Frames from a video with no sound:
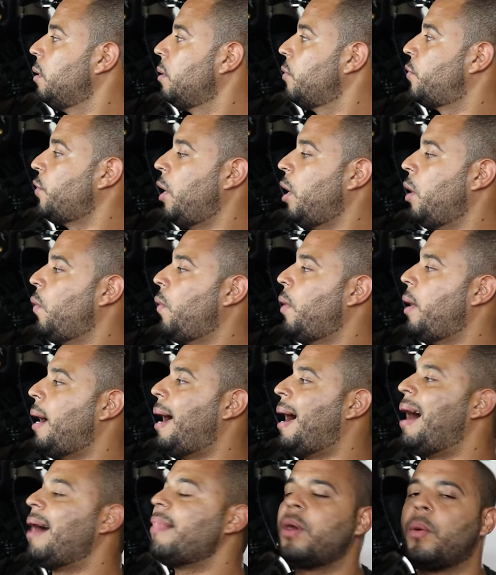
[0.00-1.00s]

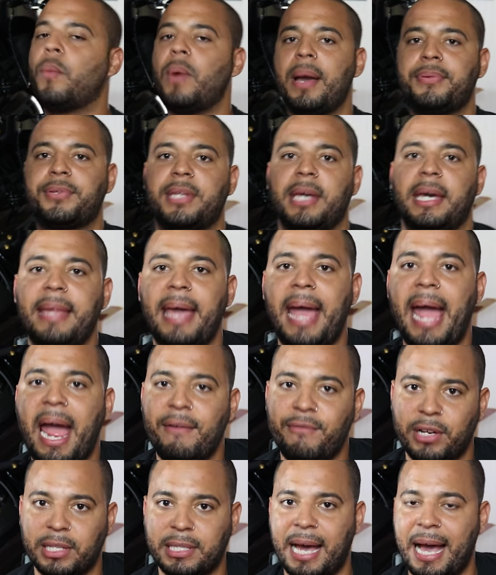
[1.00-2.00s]
the website, they
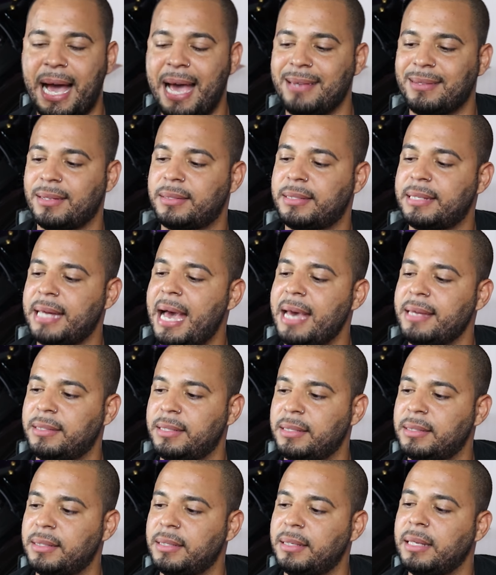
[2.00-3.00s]
advertise the
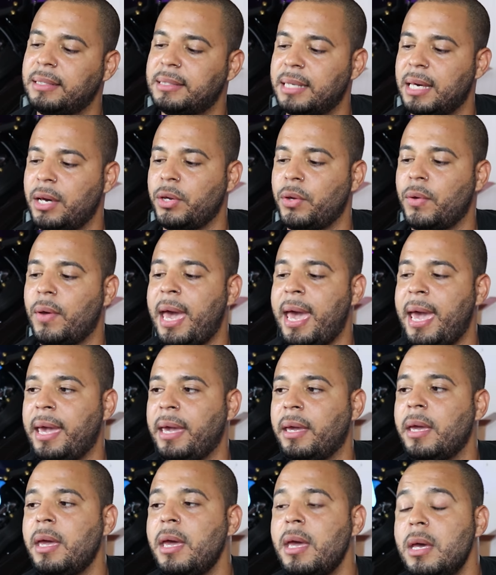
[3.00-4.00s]
sizes and they tell you,
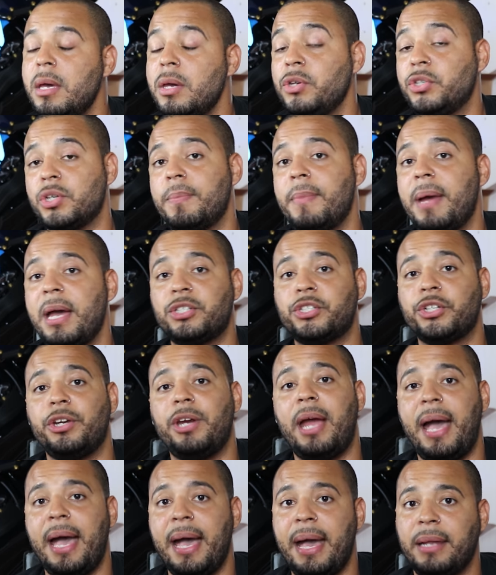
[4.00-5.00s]
hey, you should measure
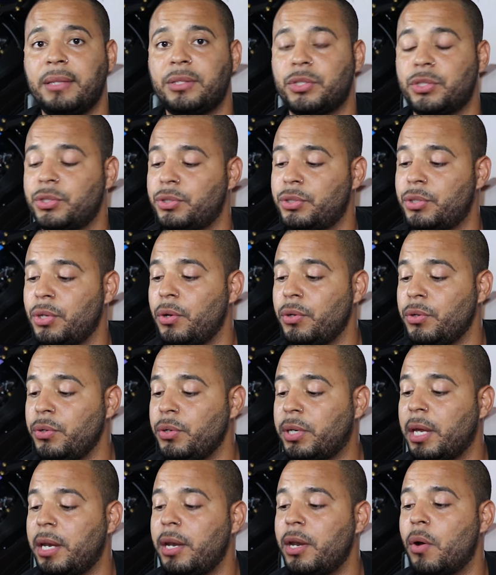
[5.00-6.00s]
your head so
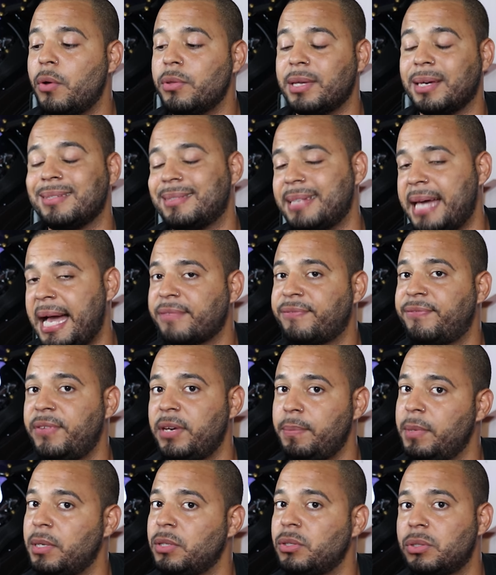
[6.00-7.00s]
you can know the exact
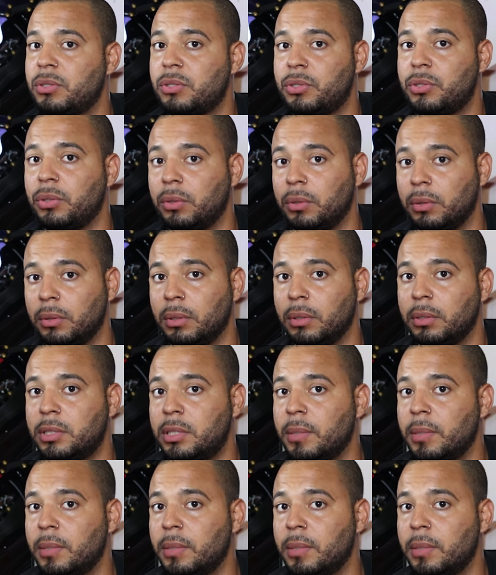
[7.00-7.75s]
fitment to